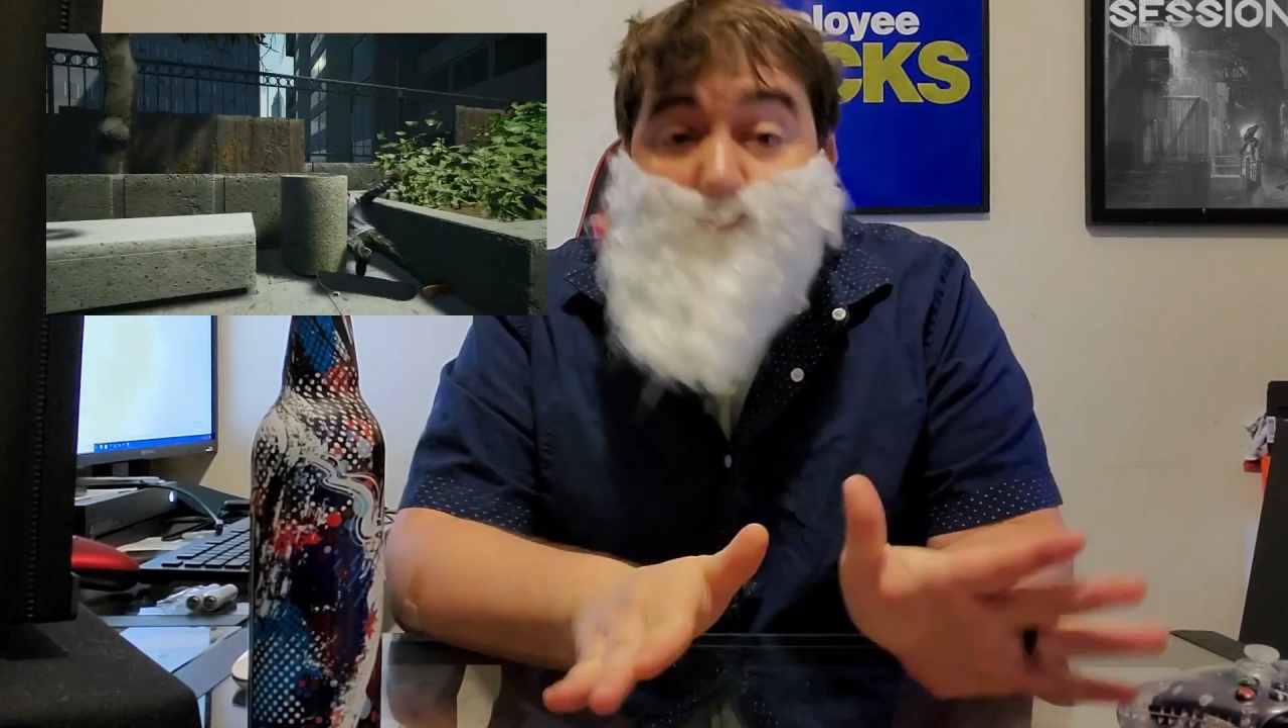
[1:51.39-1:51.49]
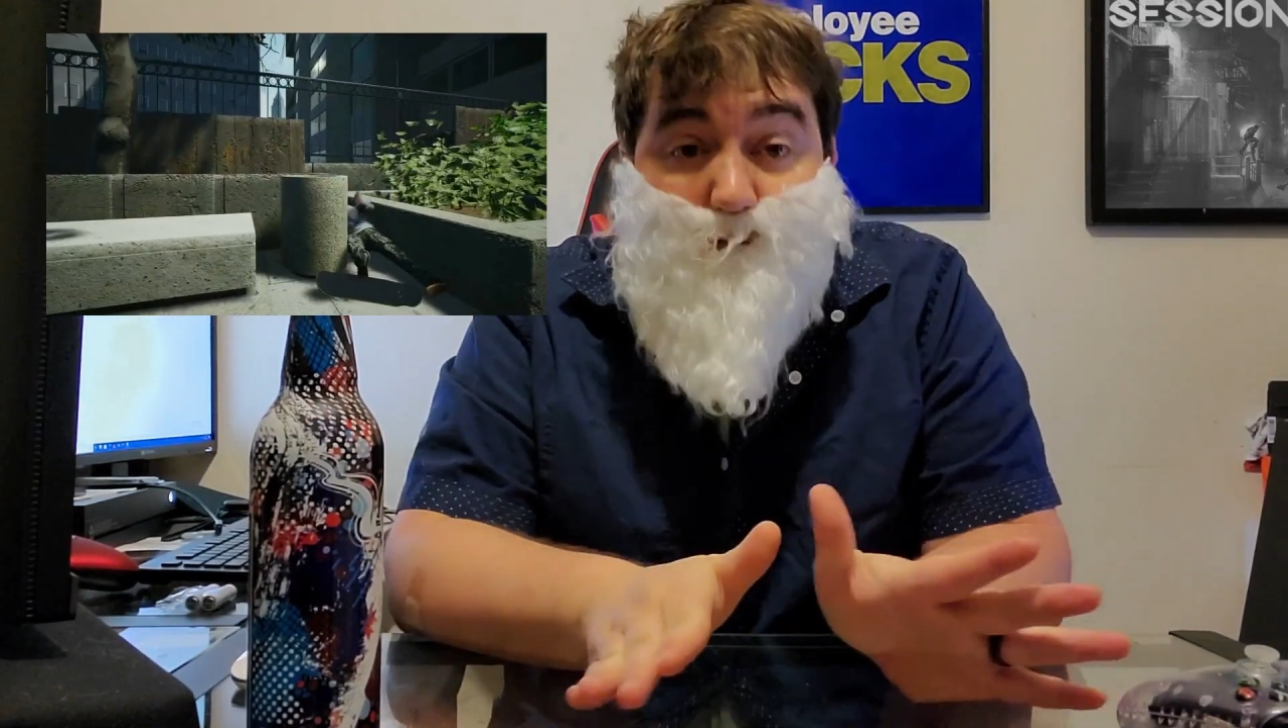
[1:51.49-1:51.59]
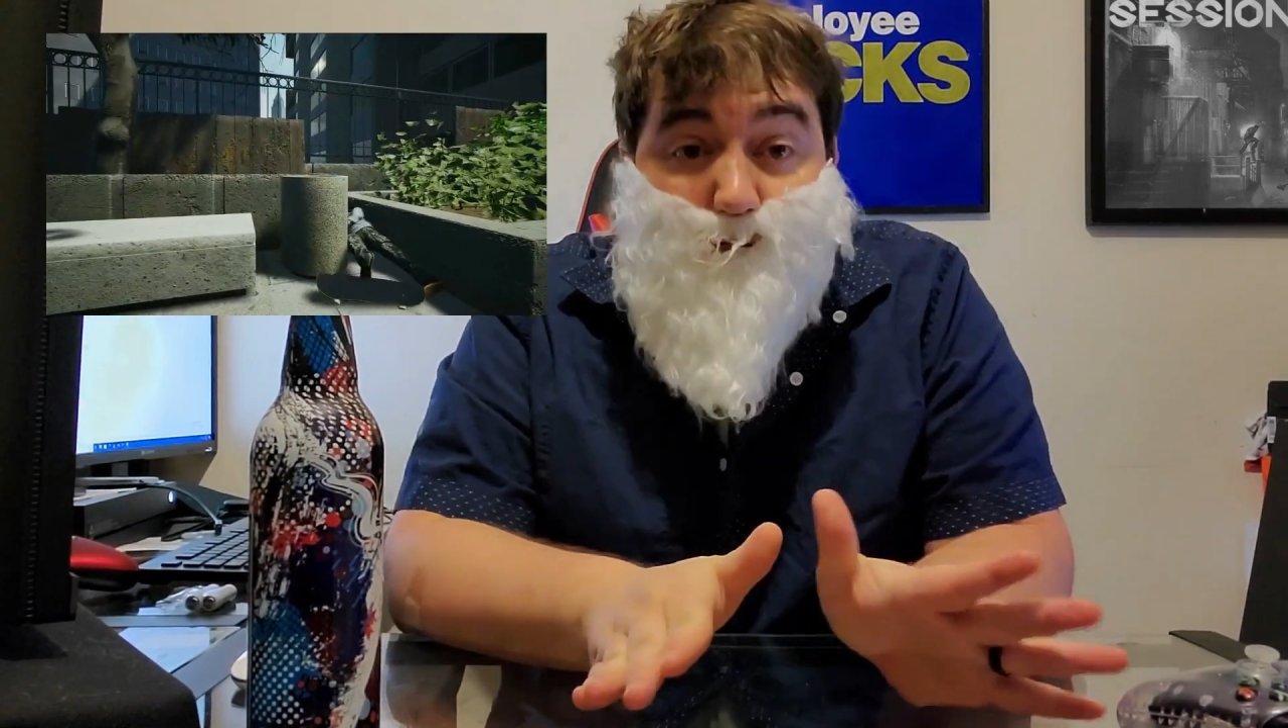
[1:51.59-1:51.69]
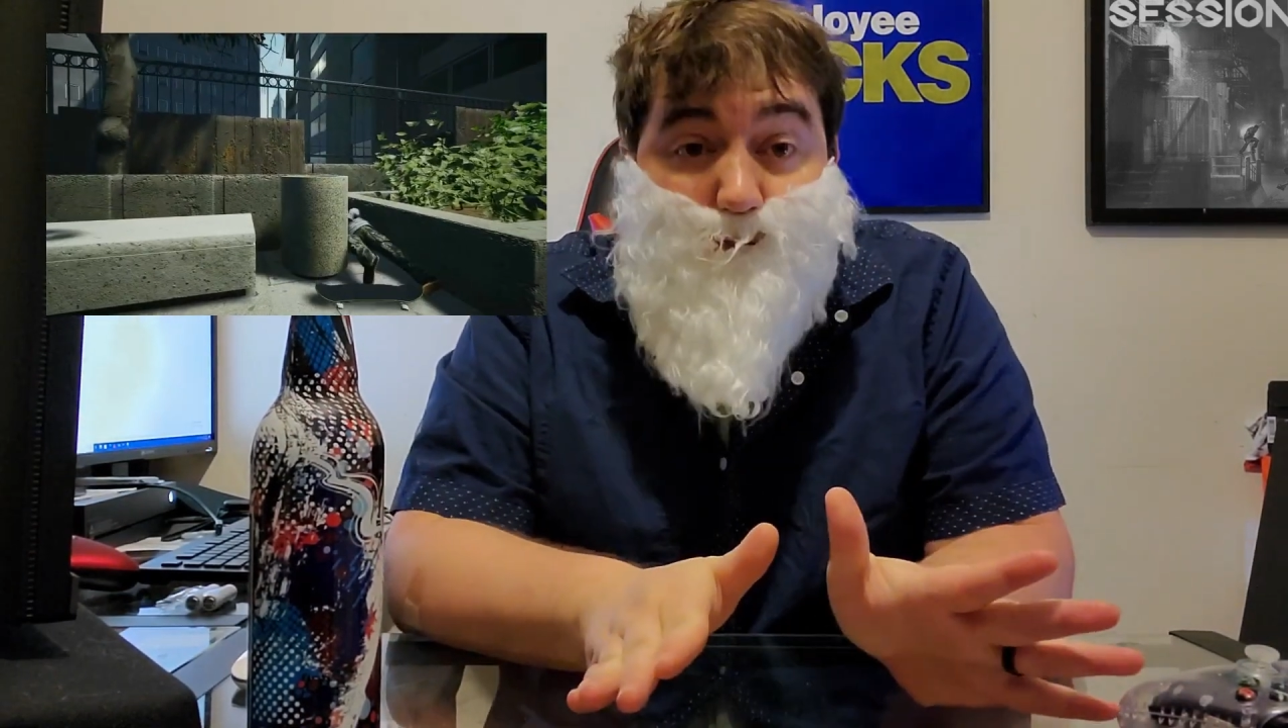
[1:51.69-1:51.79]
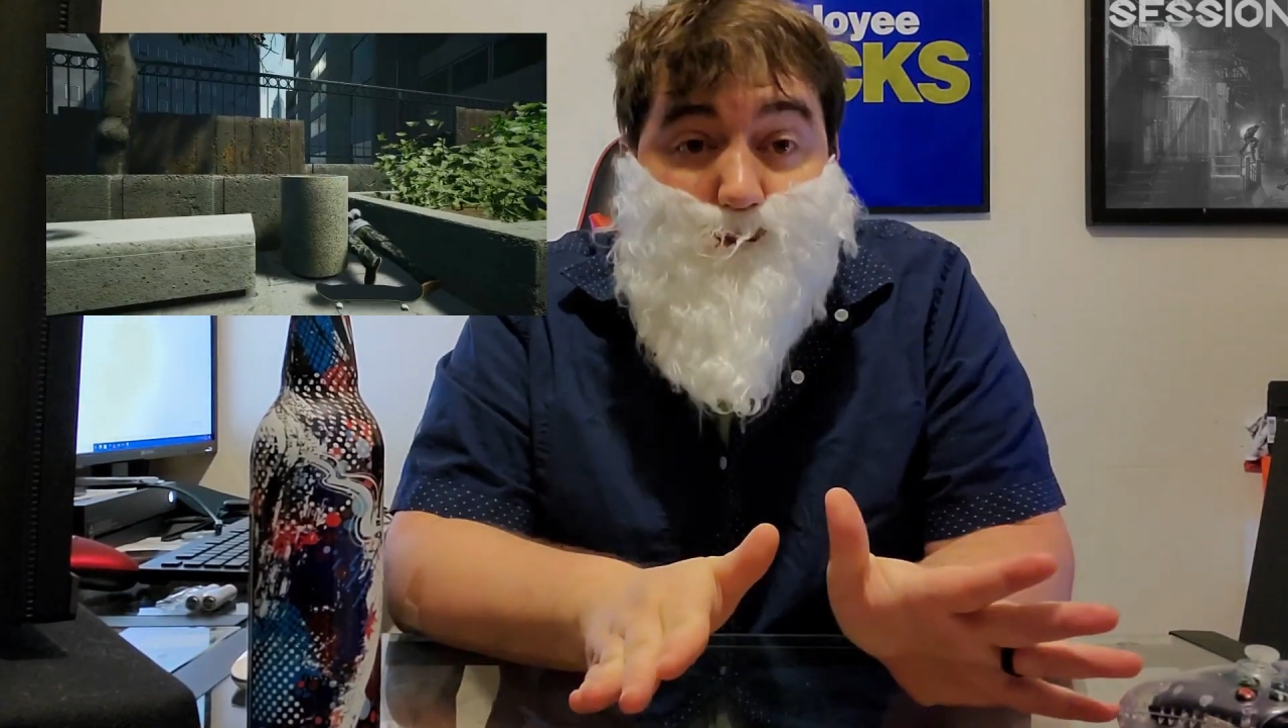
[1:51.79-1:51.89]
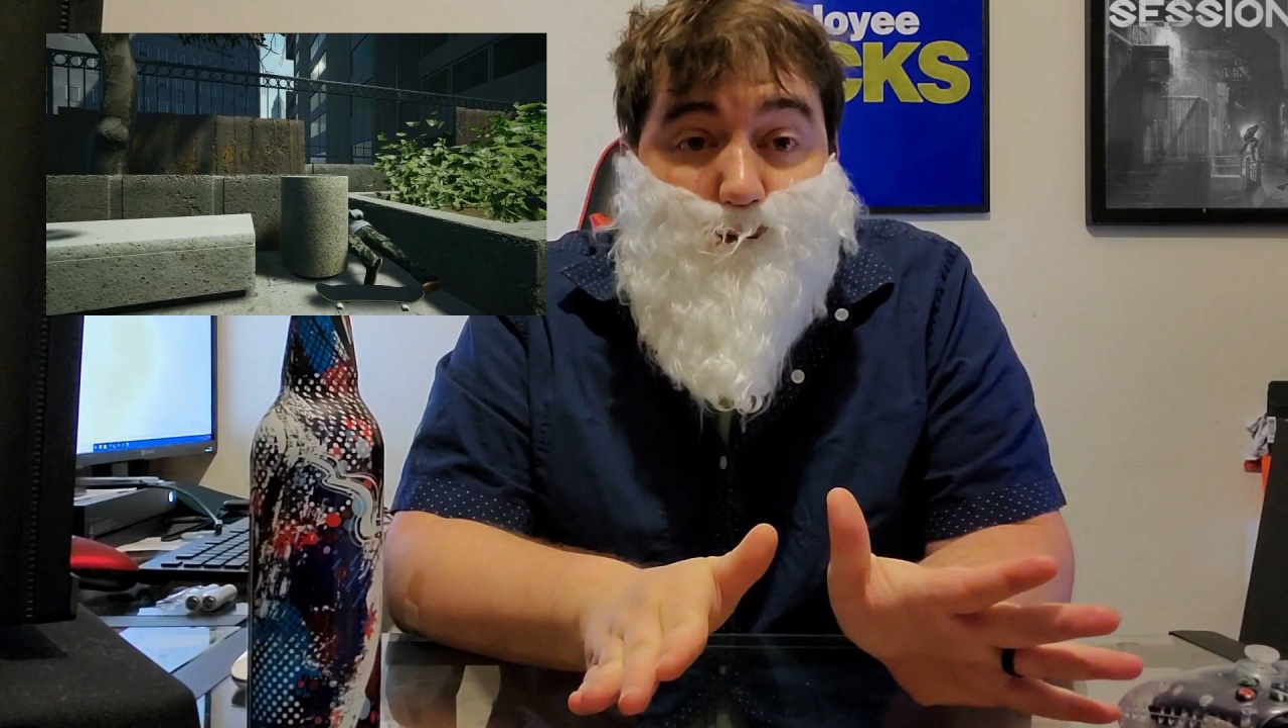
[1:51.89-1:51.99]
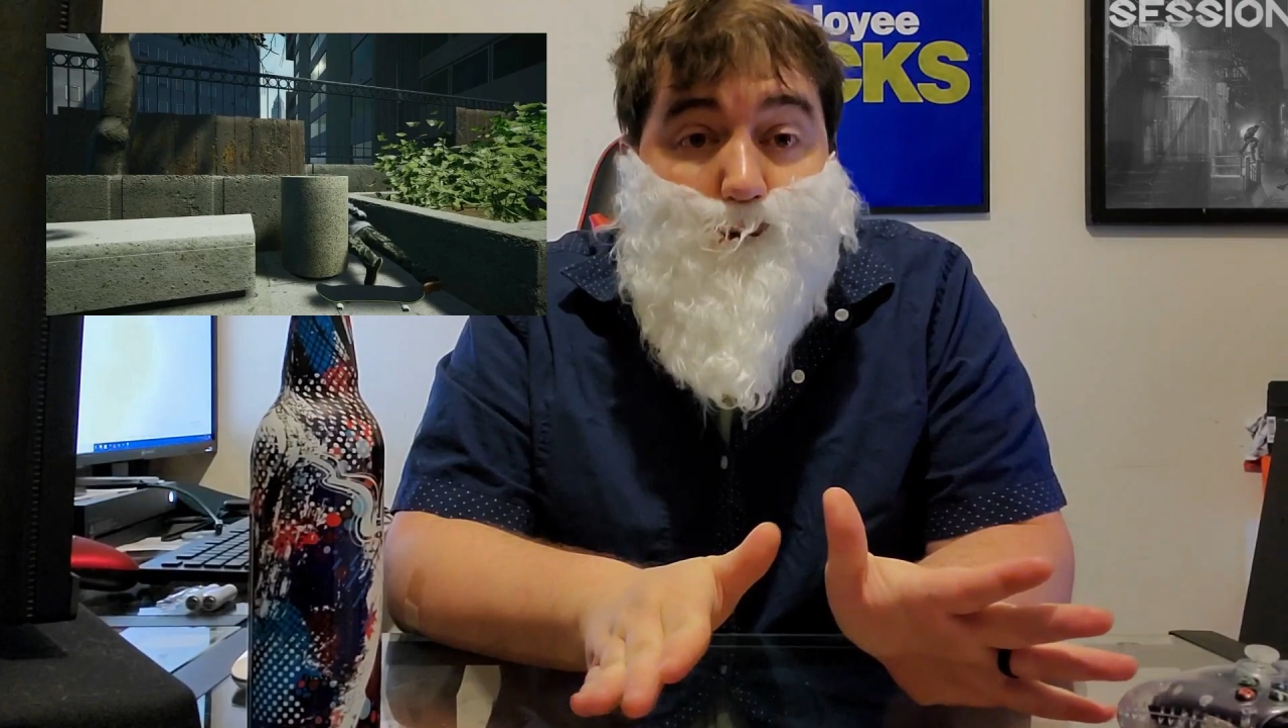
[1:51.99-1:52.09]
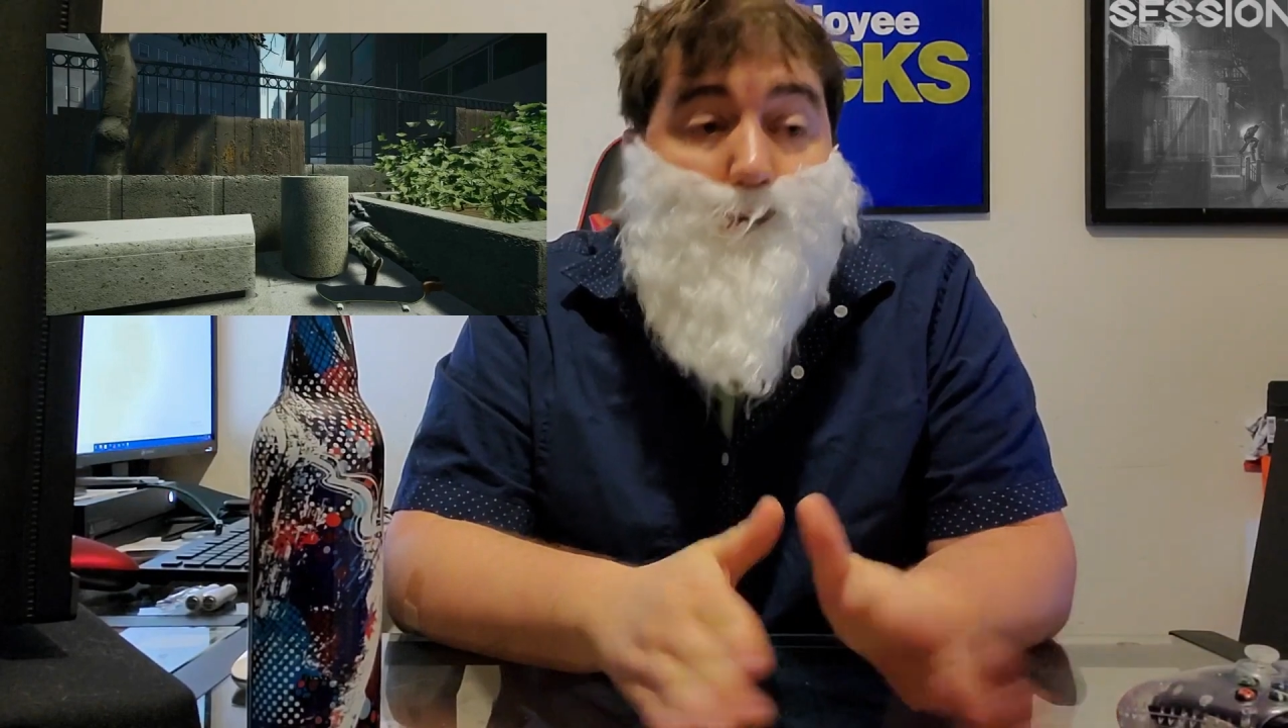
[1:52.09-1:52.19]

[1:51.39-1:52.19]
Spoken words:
sense.